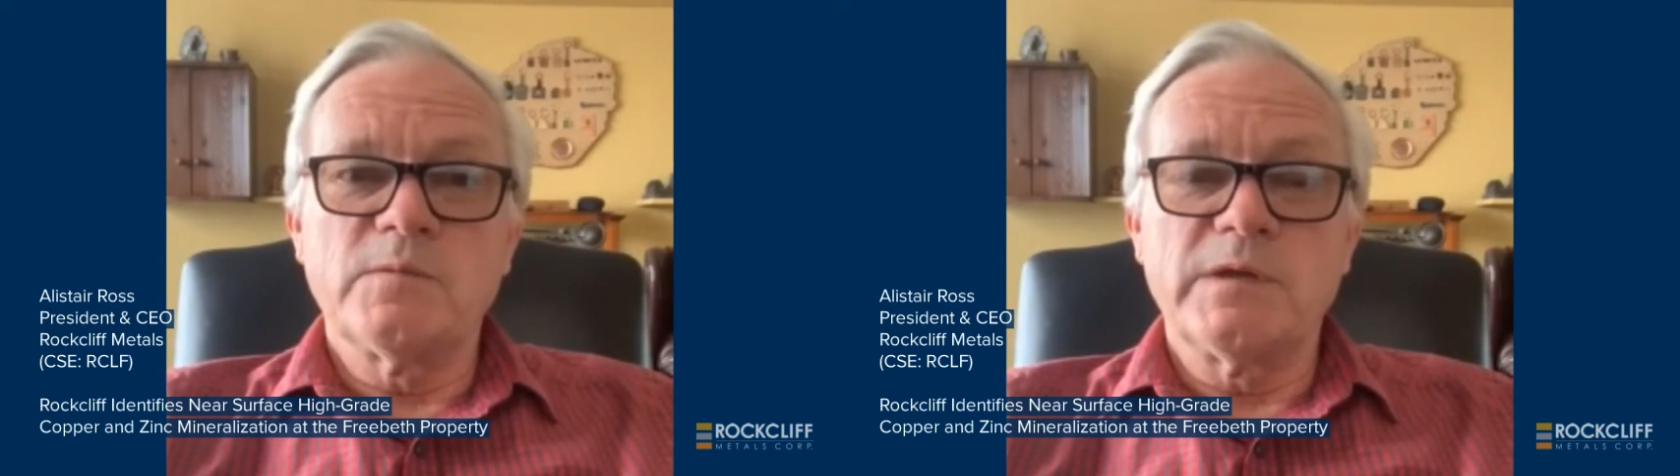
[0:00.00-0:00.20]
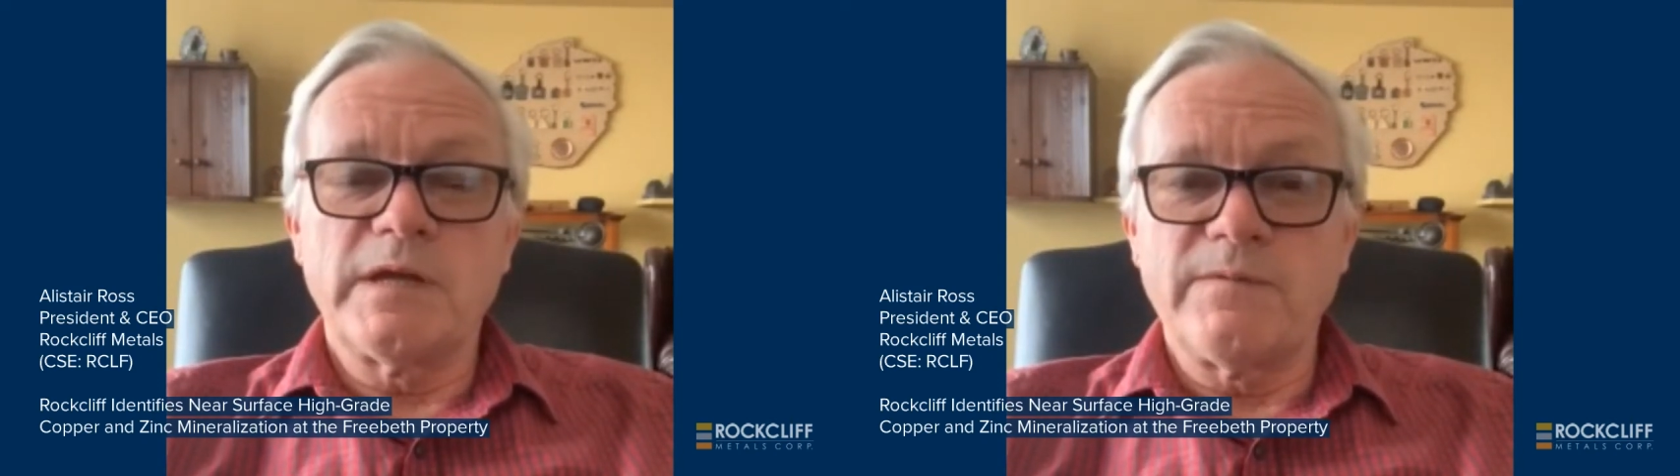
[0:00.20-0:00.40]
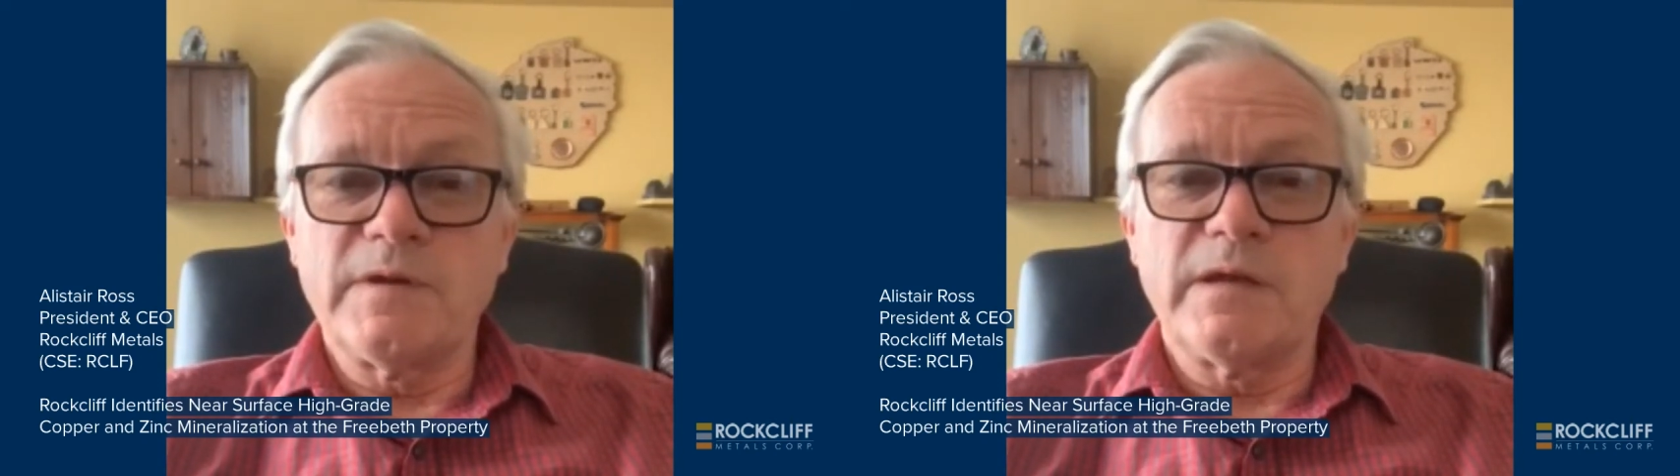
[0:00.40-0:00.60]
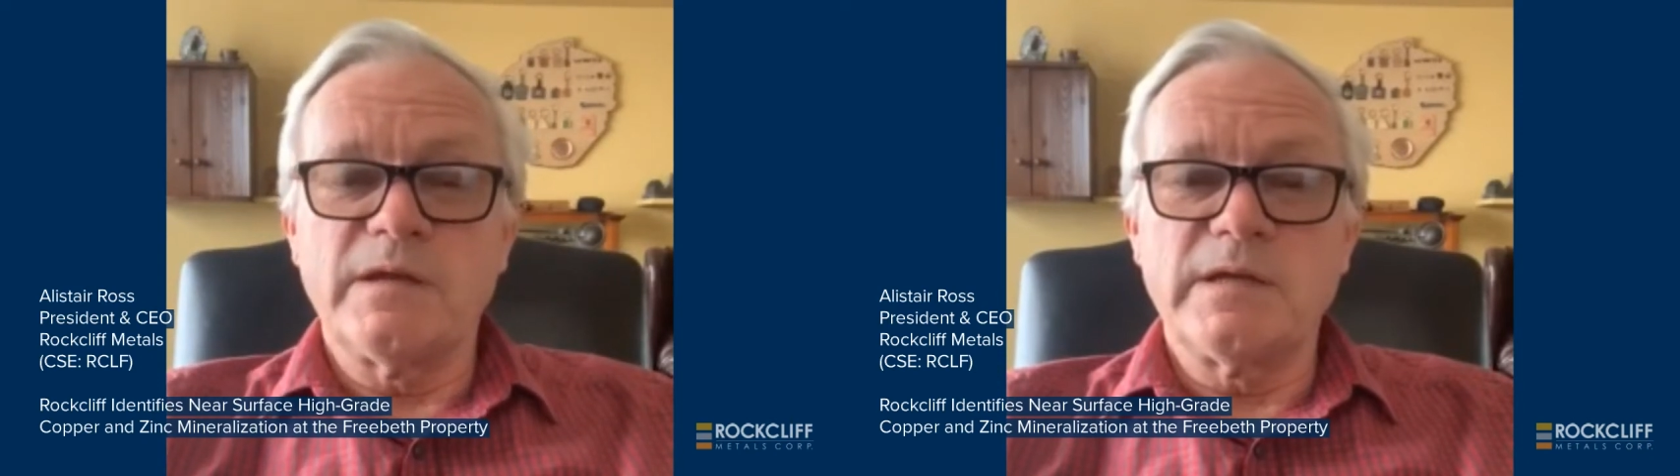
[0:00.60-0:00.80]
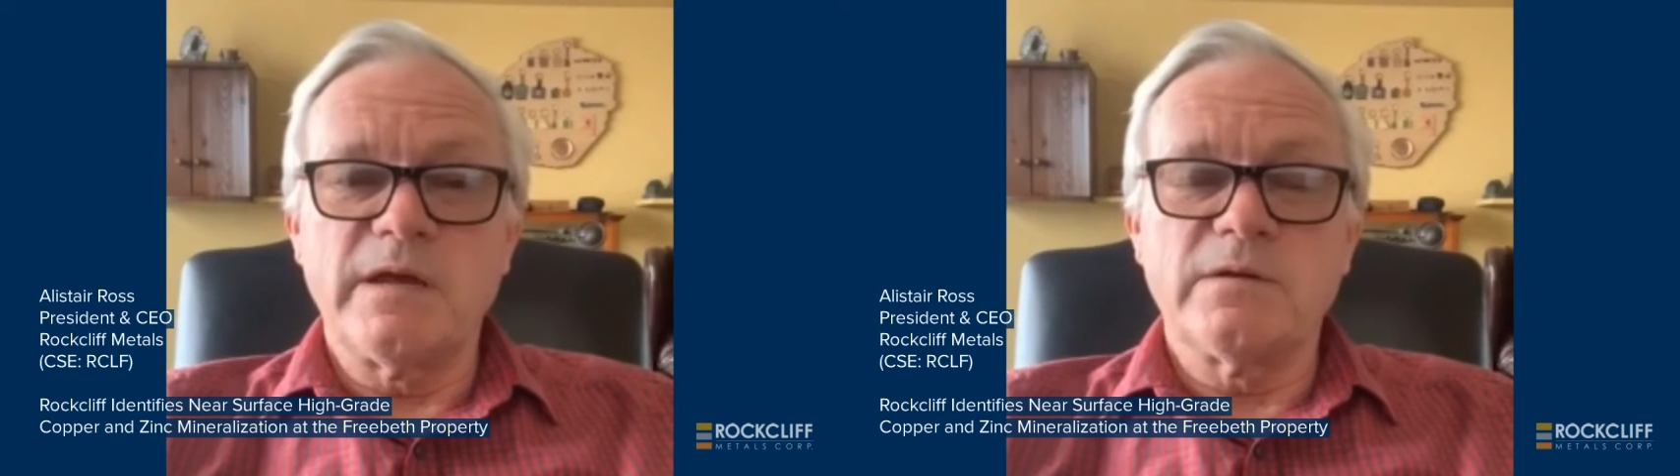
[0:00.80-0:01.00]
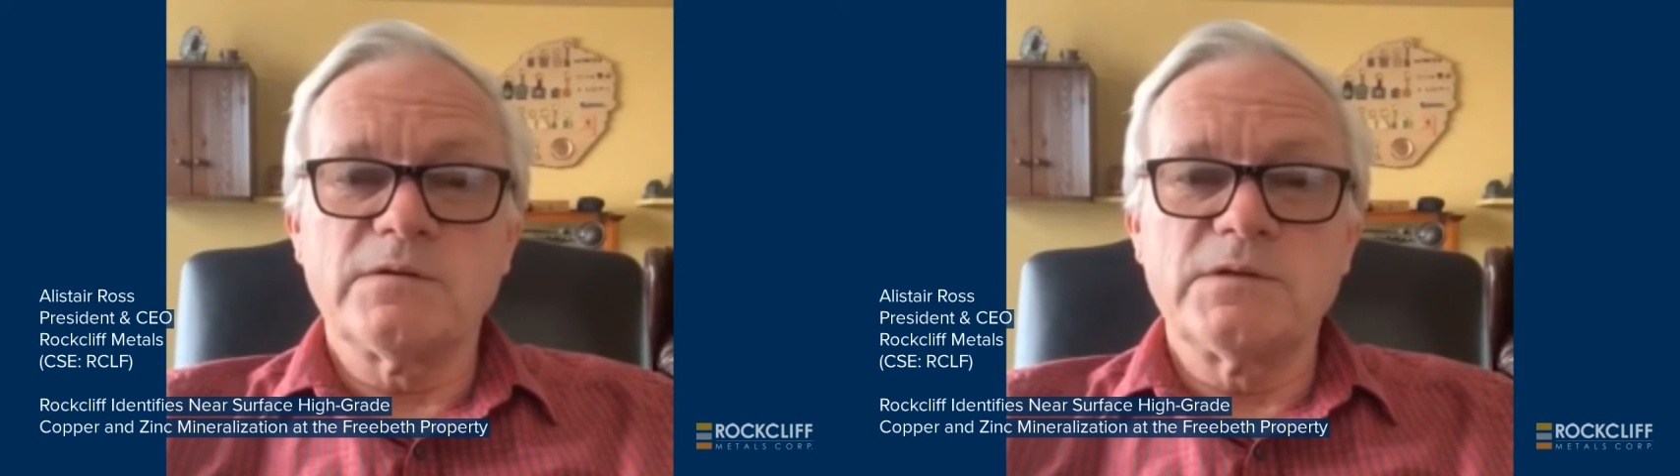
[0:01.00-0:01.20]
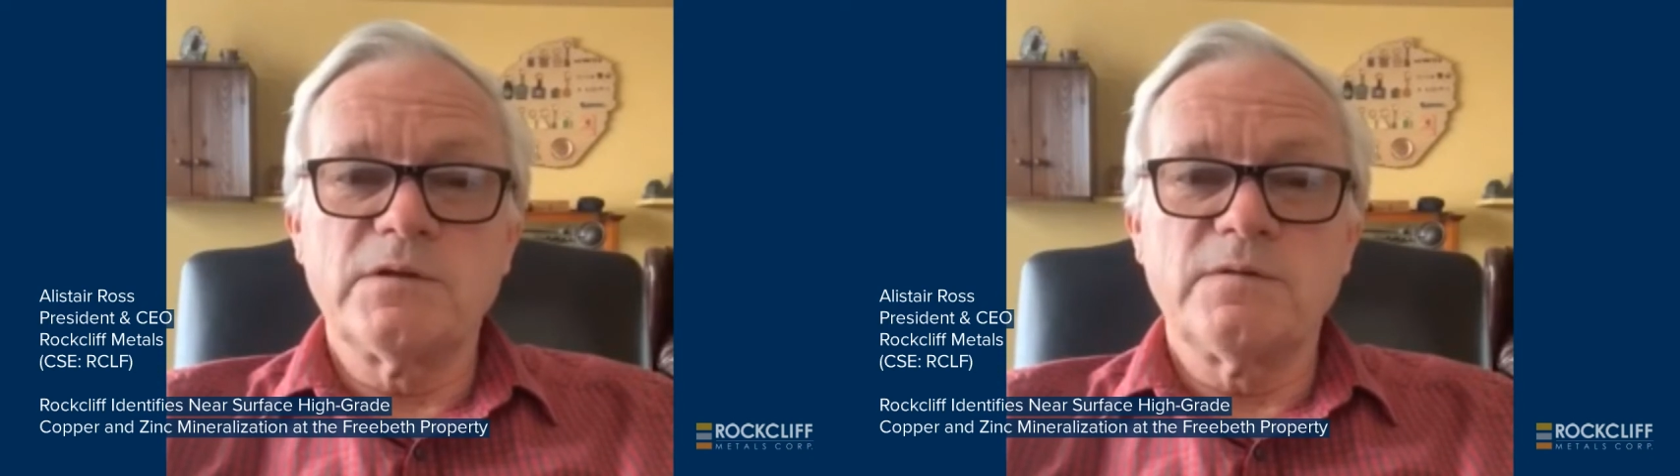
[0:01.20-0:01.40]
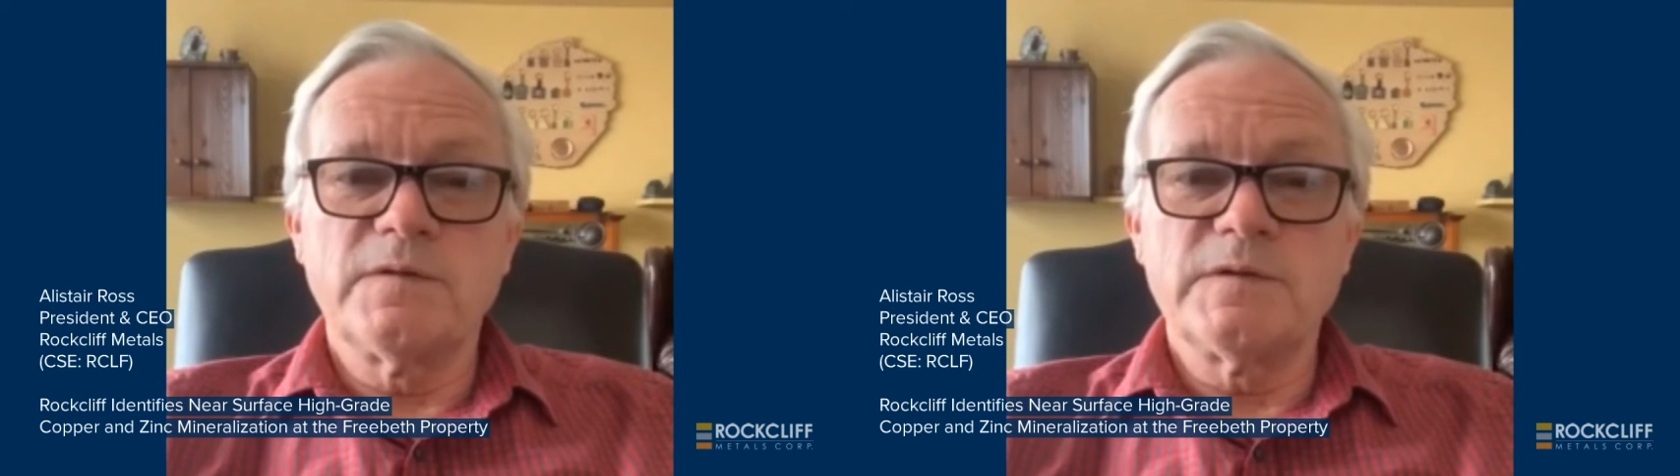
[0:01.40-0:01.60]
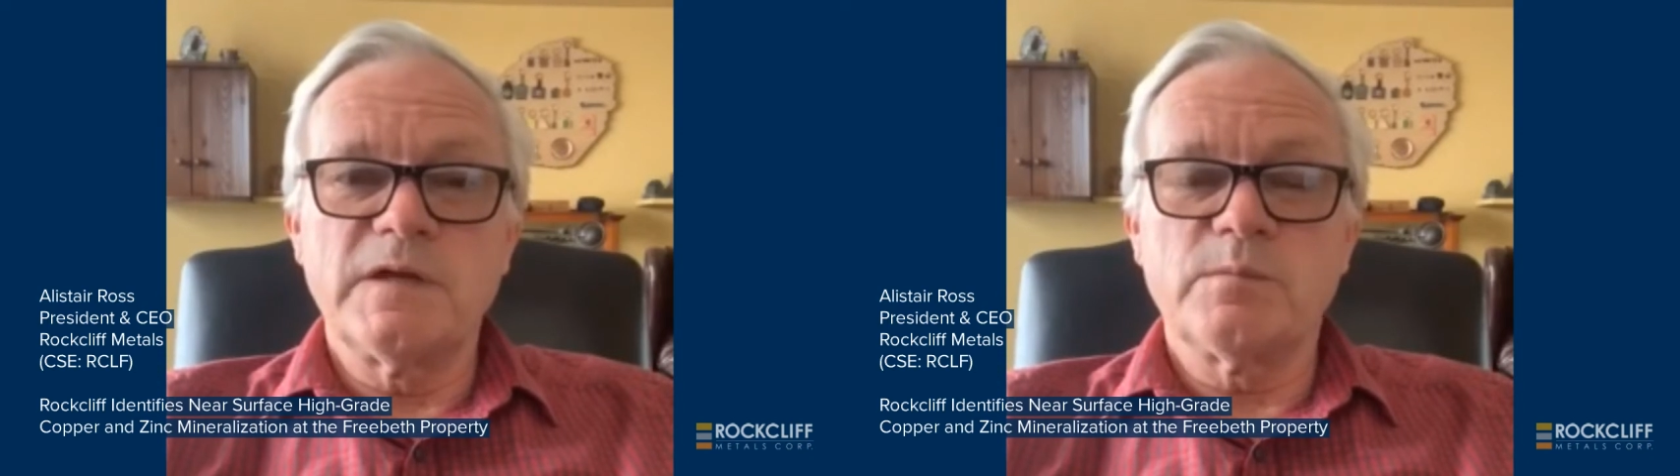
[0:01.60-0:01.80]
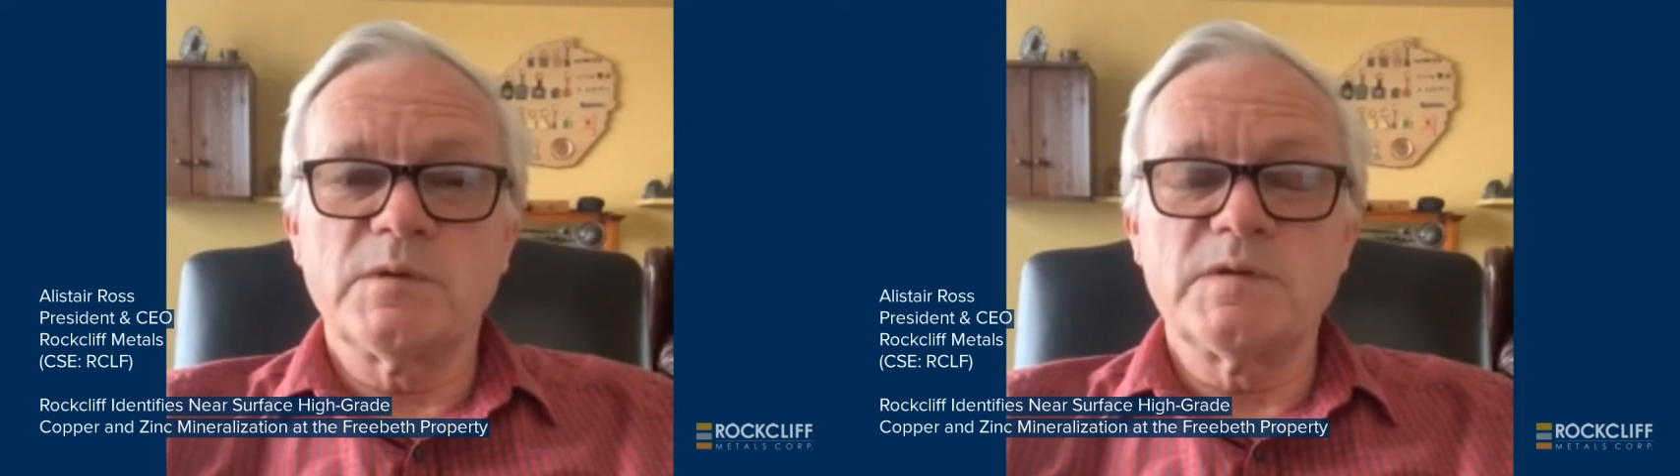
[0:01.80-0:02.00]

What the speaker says: We haven't done the downhole geophys yet,